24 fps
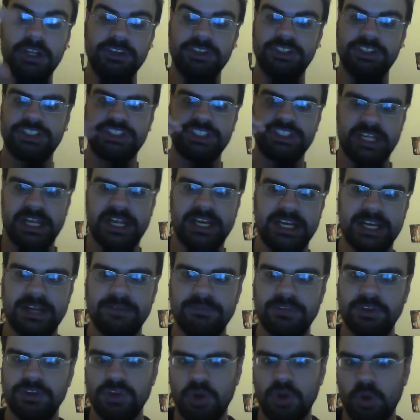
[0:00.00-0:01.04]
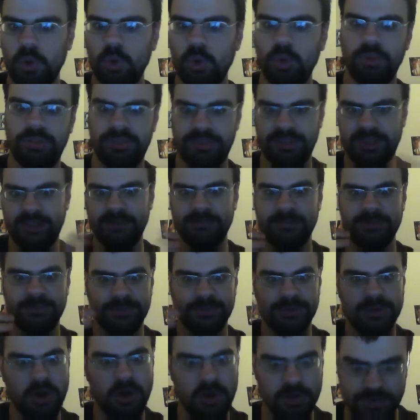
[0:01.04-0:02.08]
understanding of this whole thing
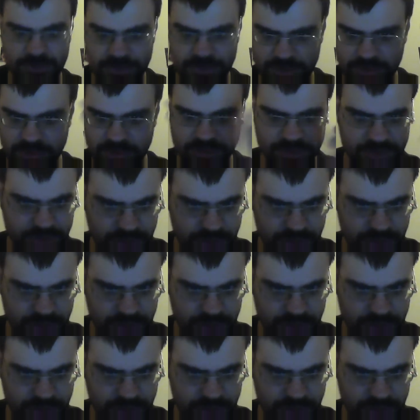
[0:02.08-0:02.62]
between Archer and